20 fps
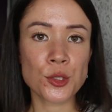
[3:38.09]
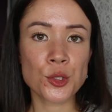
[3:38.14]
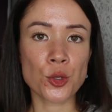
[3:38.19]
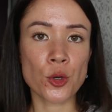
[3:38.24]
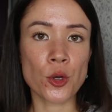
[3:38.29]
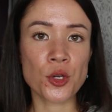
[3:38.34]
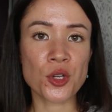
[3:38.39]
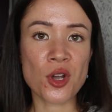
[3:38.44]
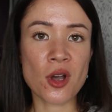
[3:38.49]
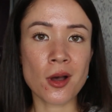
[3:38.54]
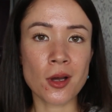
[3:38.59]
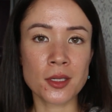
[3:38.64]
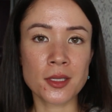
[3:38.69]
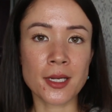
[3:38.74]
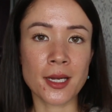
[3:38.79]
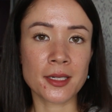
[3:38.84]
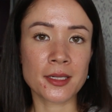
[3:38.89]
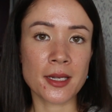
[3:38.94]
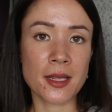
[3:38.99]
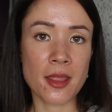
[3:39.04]
short
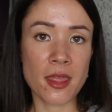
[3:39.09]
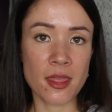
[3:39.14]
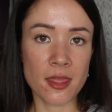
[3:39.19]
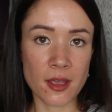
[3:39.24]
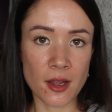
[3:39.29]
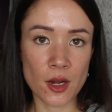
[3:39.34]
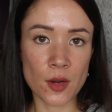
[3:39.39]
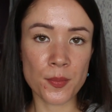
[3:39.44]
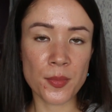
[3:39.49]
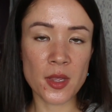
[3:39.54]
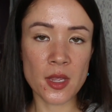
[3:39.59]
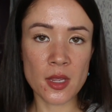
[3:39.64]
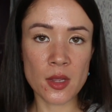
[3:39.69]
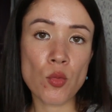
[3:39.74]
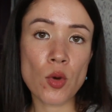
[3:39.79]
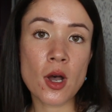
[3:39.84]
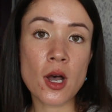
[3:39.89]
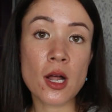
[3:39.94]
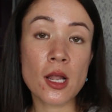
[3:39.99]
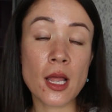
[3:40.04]
contact therapy
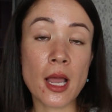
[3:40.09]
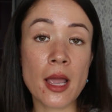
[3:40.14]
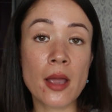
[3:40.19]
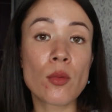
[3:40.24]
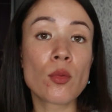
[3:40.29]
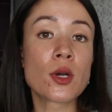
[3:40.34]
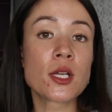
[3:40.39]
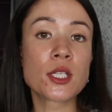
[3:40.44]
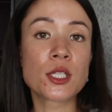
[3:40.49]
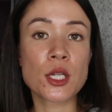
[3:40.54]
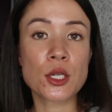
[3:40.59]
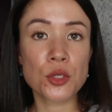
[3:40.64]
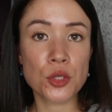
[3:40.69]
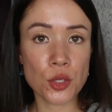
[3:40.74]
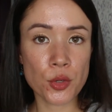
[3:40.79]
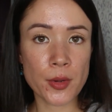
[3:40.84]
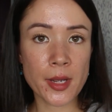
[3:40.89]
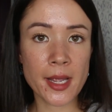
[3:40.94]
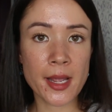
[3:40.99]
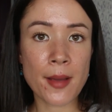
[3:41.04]
while I was
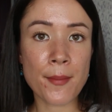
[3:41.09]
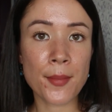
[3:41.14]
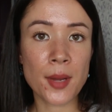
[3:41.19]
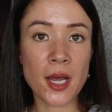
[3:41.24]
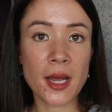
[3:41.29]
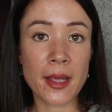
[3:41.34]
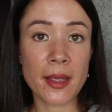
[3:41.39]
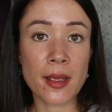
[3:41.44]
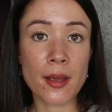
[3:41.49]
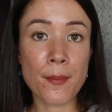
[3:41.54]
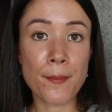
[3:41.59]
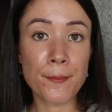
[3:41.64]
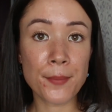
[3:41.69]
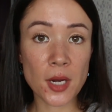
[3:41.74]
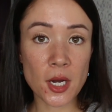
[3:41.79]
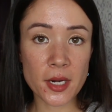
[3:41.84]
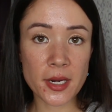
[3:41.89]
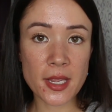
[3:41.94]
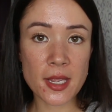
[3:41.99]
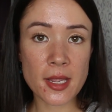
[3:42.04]
doing my
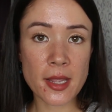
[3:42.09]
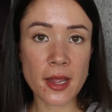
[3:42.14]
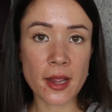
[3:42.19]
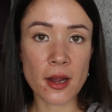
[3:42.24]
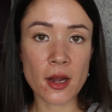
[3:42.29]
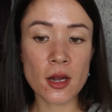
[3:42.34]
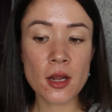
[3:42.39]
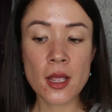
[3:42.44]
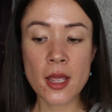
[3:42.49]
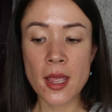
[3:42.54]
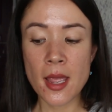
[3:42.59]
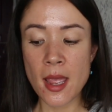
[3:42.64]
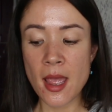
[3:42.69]
body care.